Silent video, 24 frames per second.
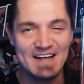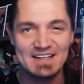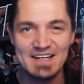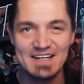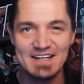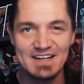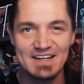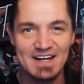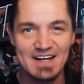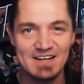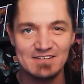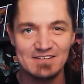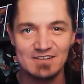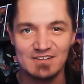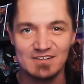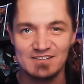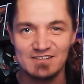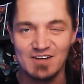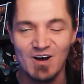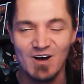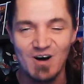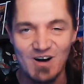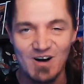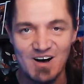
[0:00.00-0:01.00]
Ken Hazer is
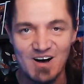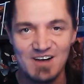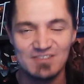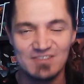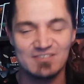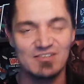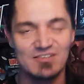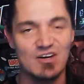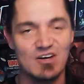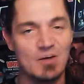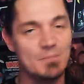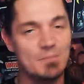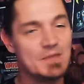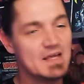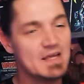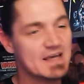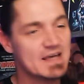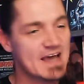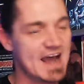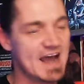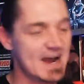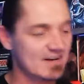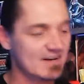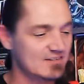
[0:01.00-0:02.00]
awesome.
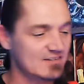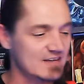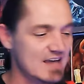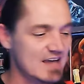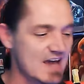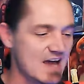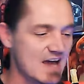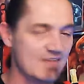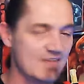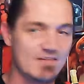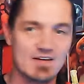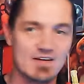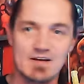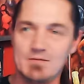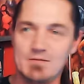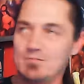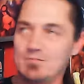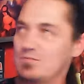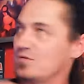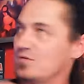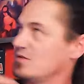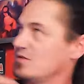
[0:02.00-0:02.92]
I actually have him